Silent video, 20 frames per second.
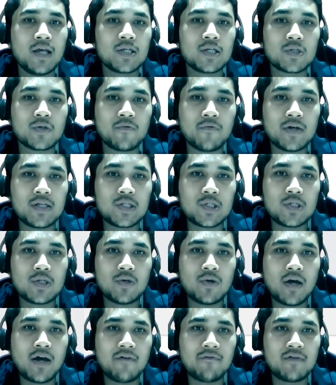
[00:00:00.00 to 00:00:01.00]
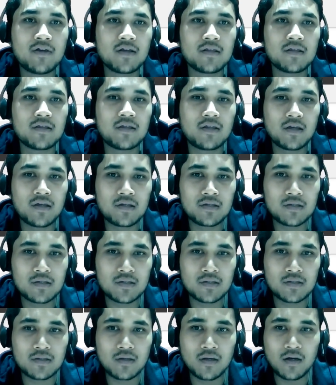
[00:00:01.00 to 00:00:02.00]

so once you have done this,